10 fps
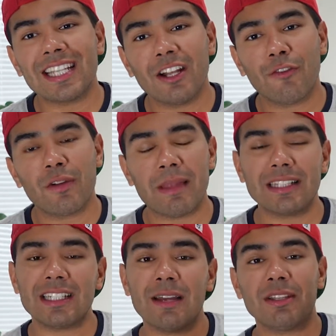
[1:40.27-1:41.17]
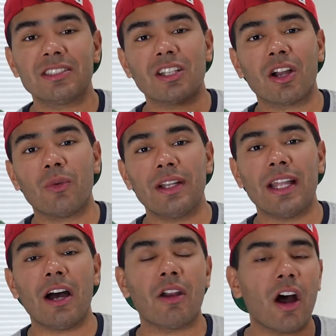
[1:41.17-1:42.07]
I know from that time the stock went
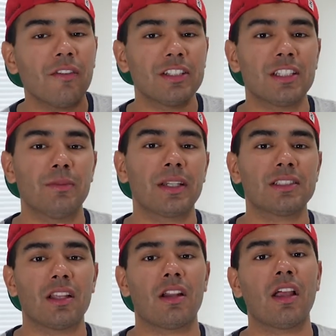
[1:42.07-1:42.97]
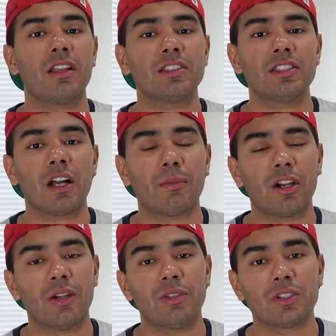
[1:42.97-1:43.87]
down, obviously because a lot of the stock
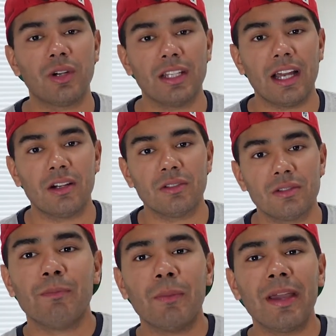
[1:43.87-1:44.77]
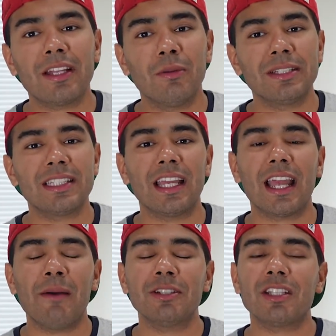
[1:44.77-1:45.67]
market was going down. But make no mistake,
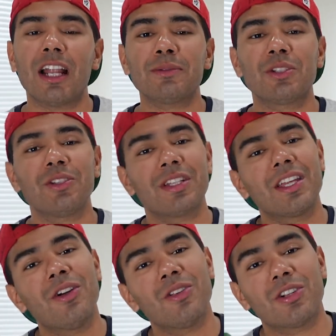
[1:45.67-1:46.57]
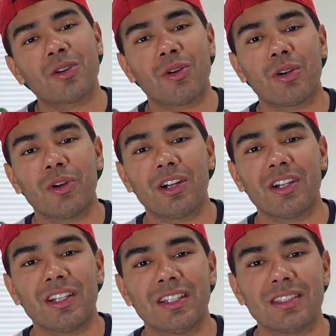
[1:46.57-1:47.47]
Amazon absolutely killed their Q1
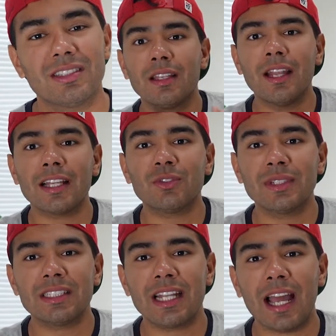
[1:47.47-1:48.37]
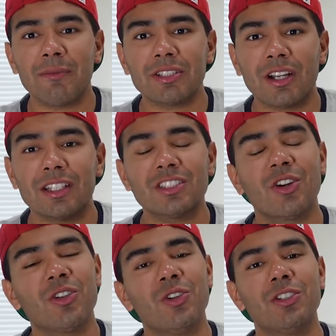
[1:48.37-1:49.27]
earnings. The next reason Amazon is
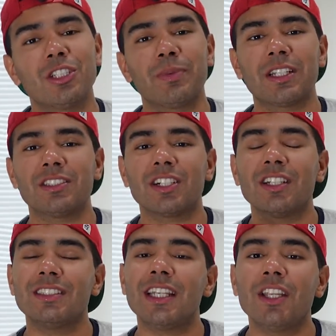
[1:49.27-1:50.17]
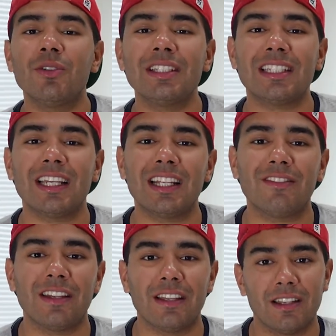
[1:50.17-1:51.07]
so huge is because they're continuing to
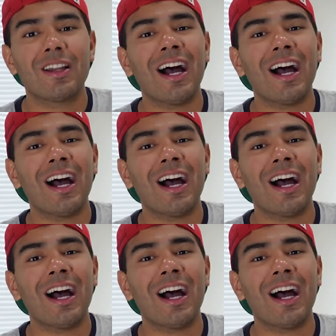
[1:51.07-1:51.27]
innovate.